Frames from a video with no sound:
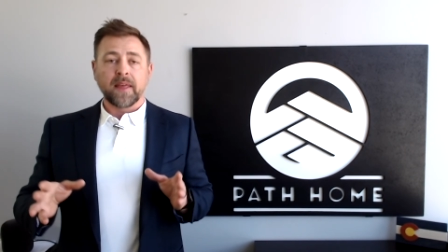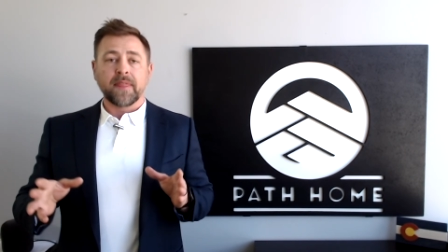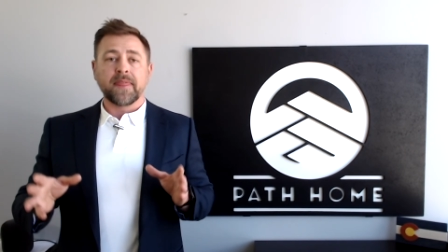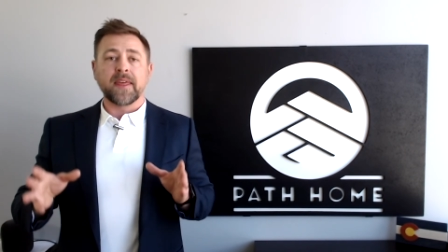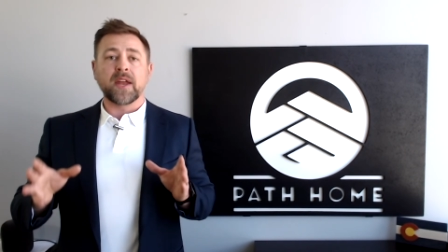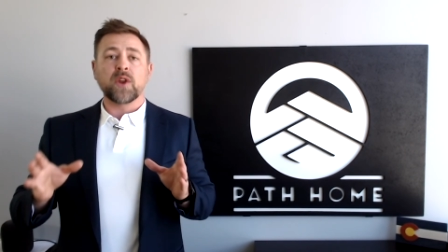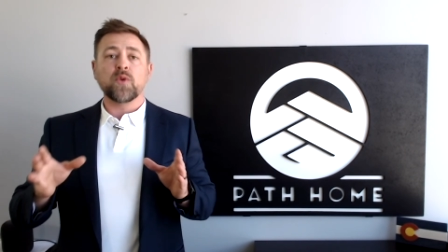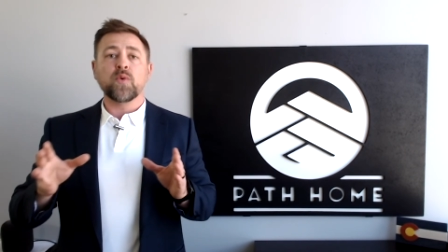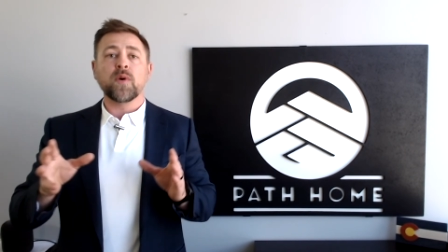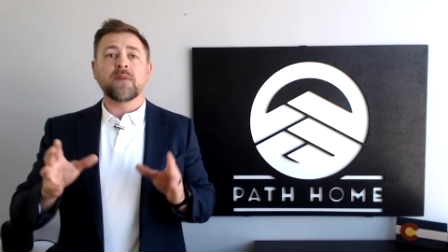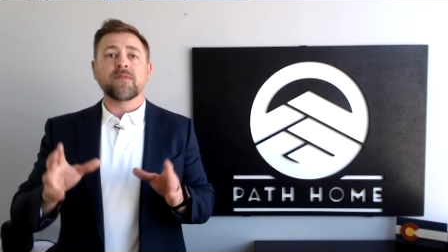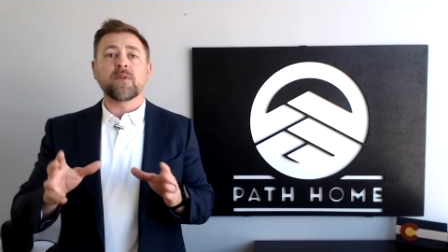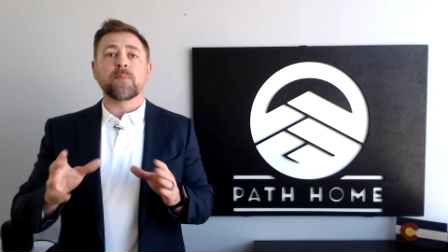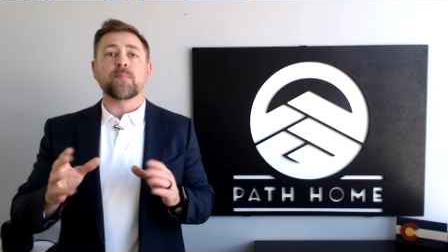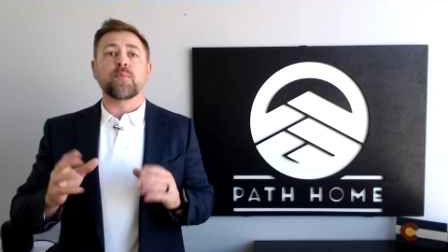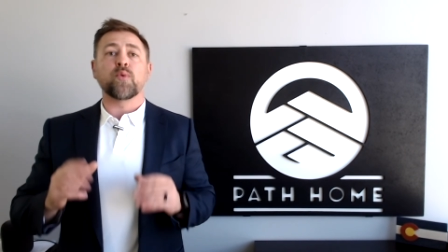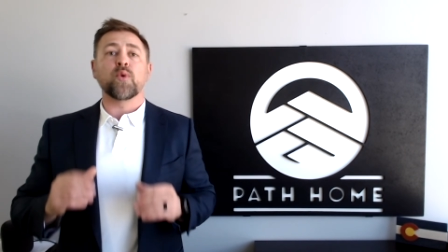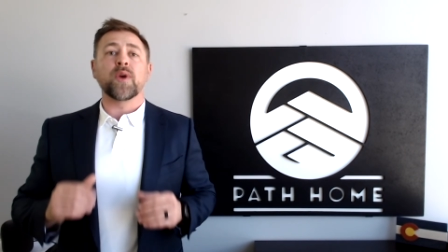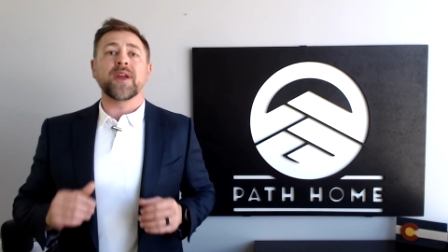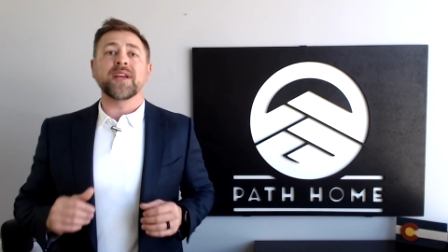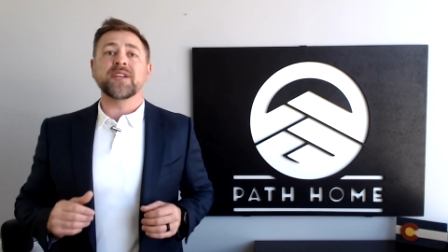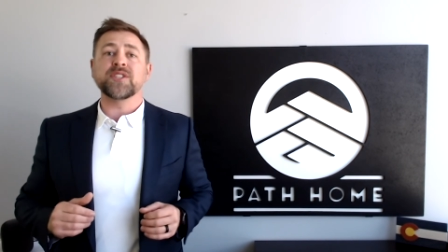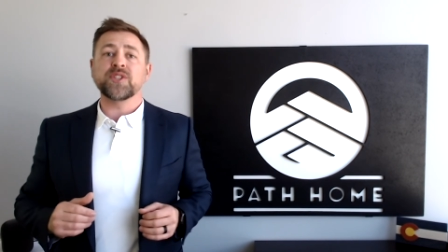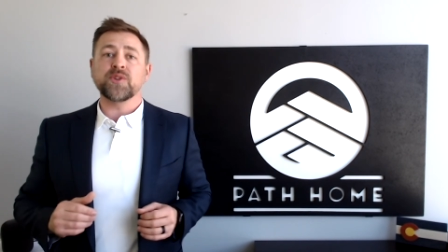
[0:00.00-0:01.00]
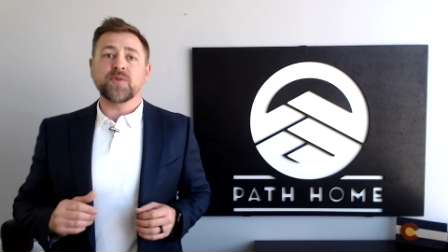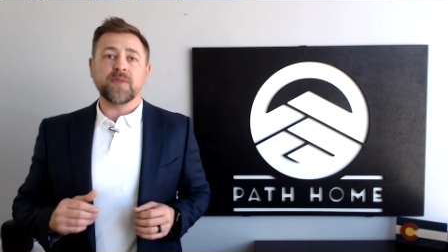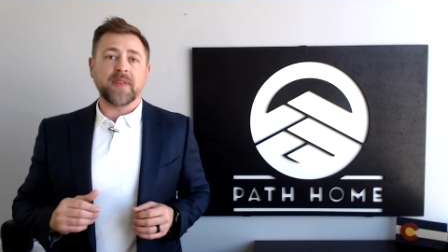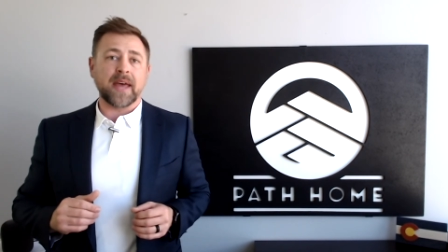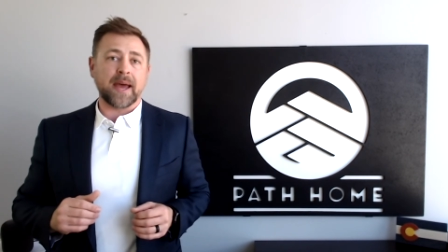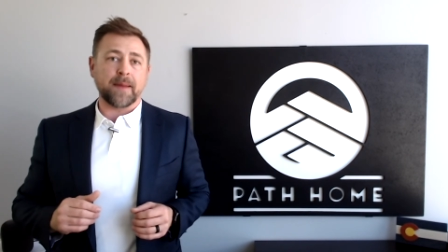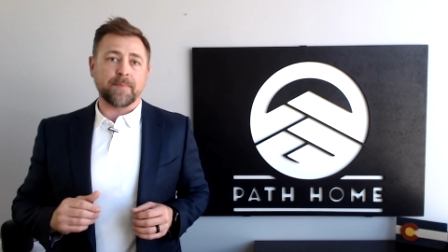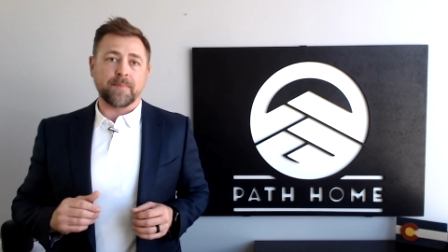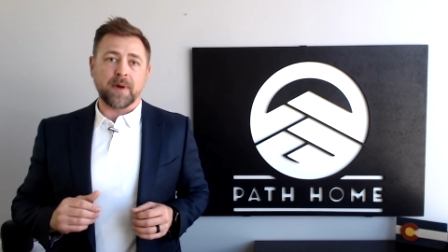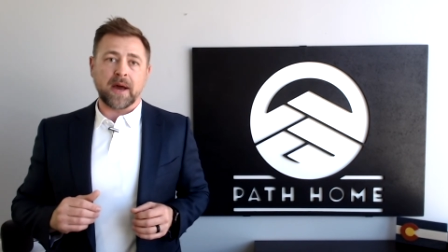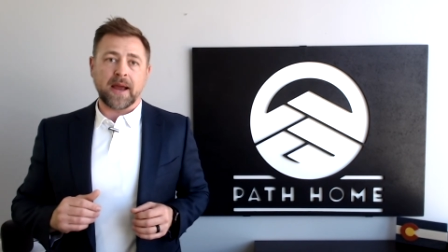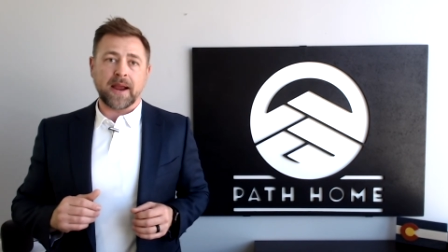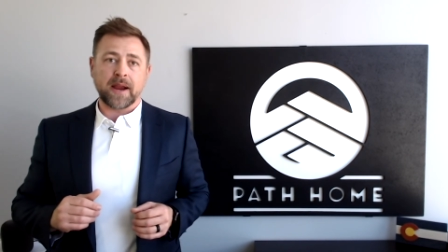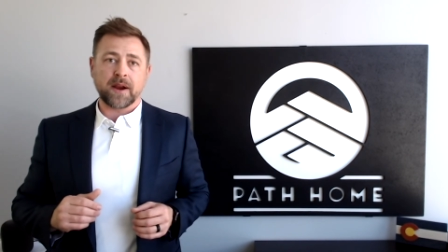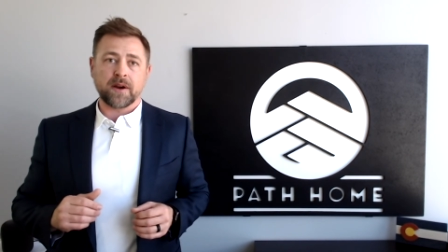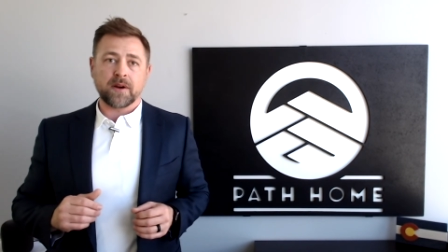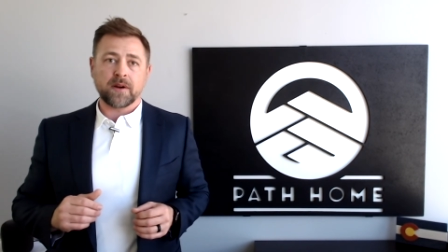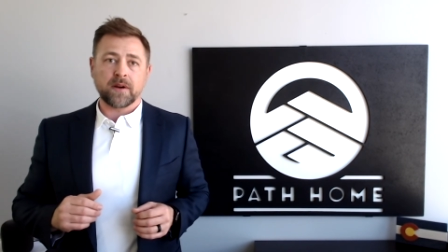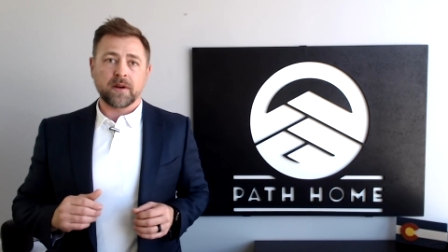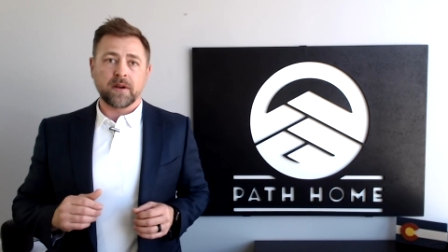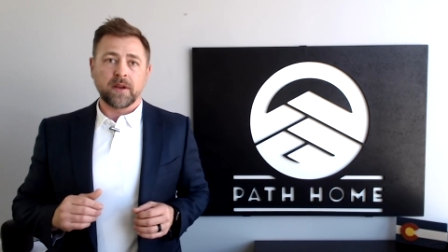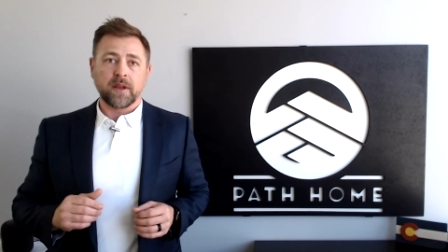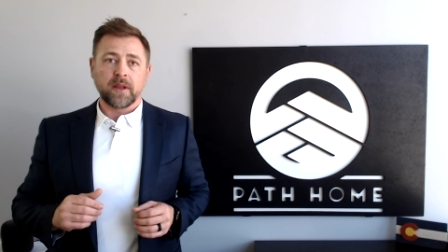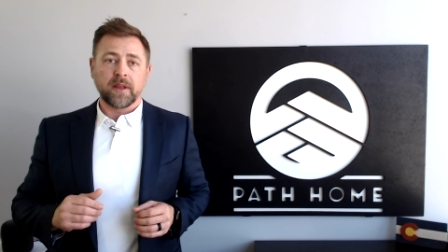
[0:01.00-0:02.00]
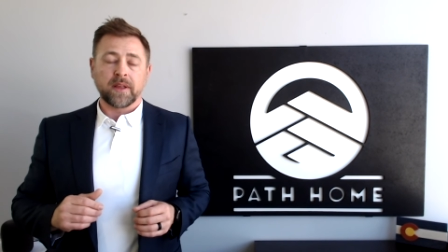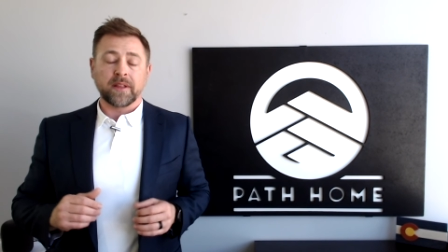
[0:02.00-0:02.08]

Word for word: that whoever brings you that buyer,